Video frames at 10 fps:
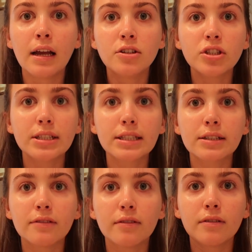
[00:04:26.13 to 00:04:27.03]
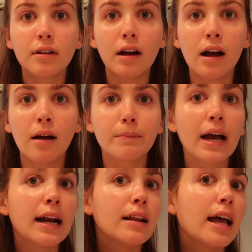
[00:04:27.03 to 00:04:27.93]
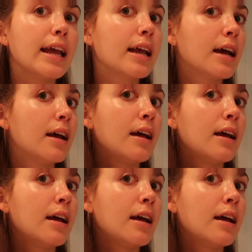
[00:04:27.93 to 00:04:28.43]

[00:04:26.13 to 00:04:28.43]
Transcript: just kind of like